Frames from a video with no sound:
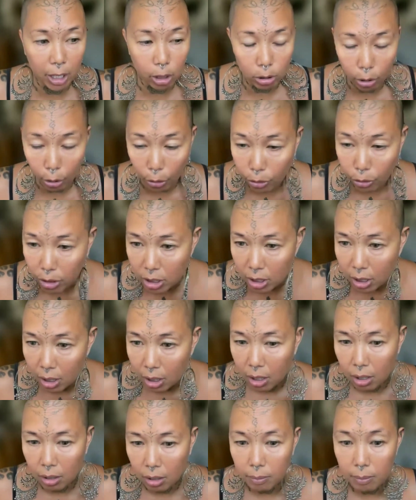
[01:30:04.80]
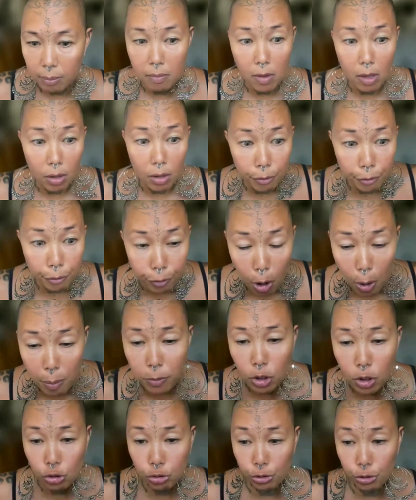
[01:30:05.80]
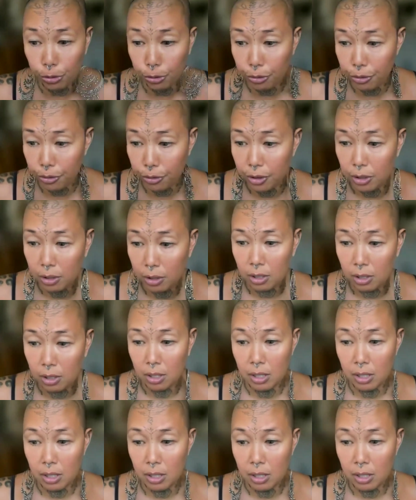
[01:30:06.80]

have been cloaked from the truth.